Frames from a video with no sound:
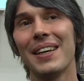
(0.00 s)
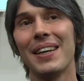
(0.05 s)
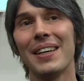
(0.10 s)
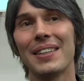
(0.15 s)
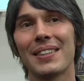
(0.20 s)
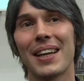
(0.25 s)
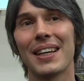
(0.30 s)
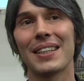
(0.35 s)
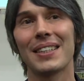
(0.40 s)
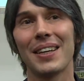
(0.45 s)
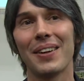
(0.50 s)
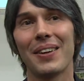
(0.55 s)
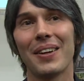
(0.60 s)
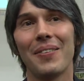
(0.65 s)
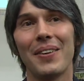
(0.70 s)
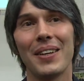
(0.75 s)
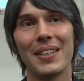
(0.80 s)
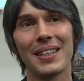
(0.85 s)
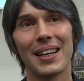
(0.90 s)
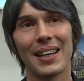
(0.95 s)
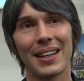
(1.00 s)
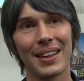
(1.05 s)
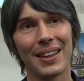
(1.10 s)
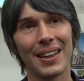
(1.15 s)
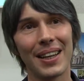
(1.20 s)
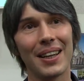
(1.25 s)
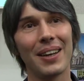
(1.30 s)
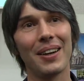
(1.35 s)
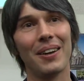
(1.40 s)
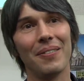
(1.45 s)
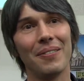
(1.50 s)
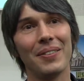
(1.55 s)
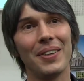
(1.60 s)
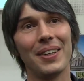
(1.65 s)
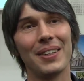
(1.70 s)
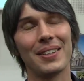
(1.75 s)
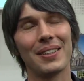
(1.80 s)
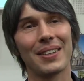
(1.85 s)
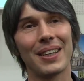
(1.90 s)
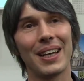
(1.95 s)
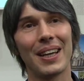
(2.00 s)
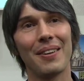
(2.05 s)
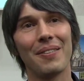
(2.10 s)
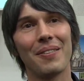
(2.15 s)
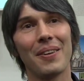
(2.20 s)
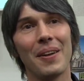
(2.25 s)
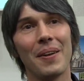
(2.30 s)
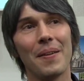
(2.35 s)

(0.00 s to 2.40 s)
So that's the only reason I can think of, that there's a kind of